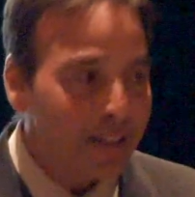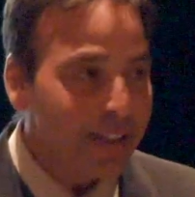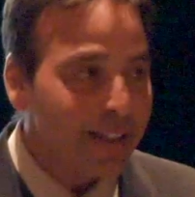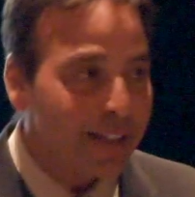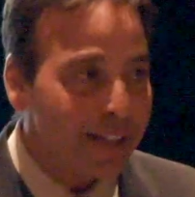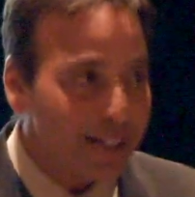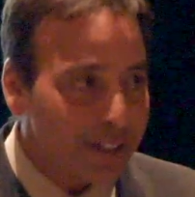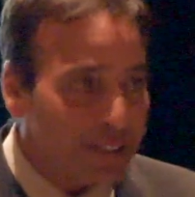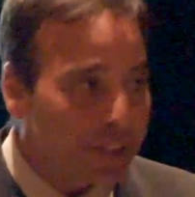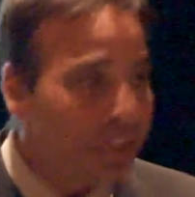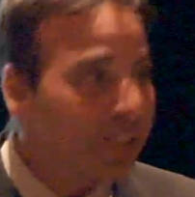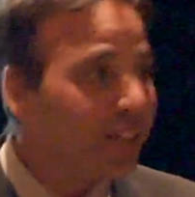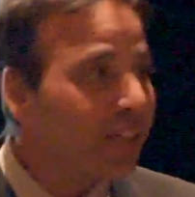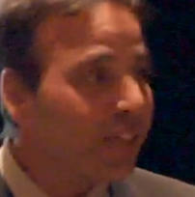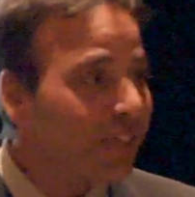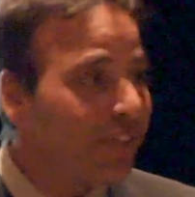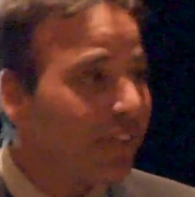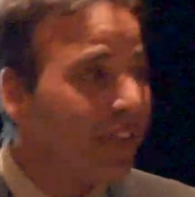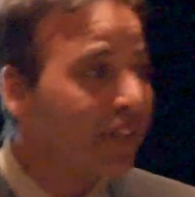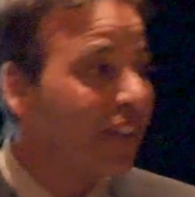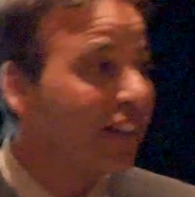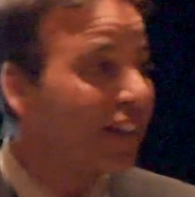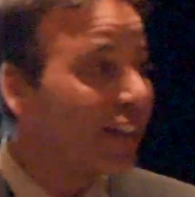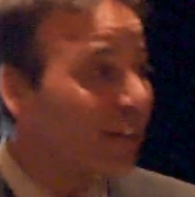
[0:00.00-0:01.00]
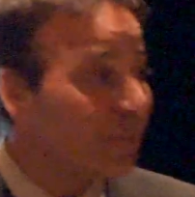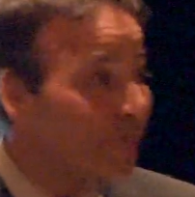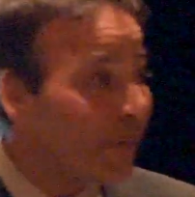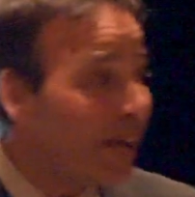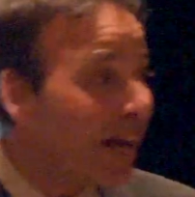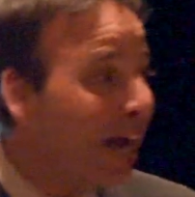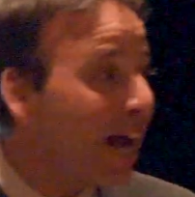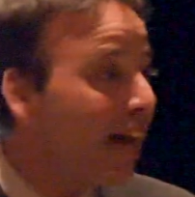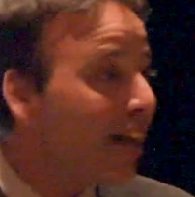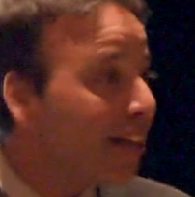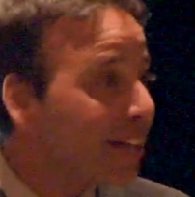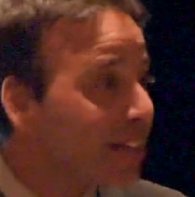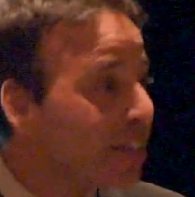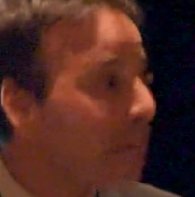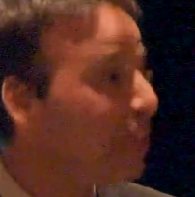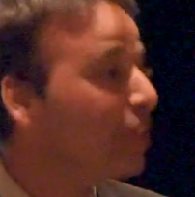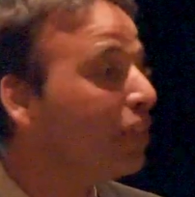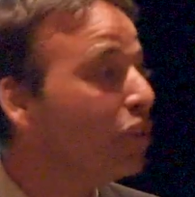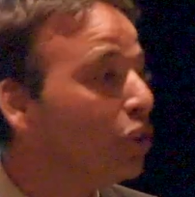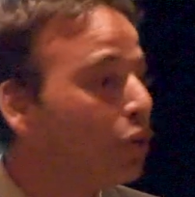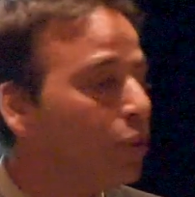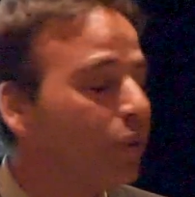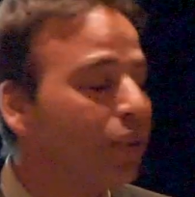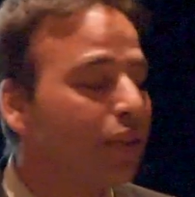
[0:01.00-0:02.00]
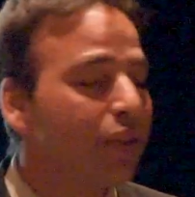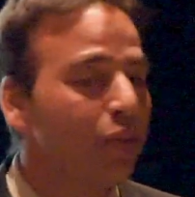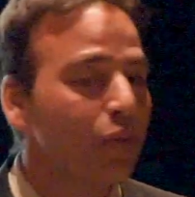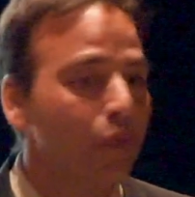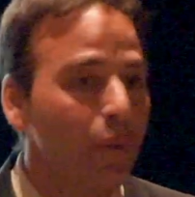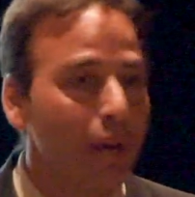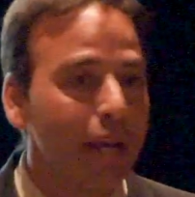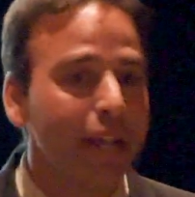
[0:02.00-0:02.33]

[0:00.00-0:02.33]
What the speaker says: Such a difference that I'm going to ask you to do it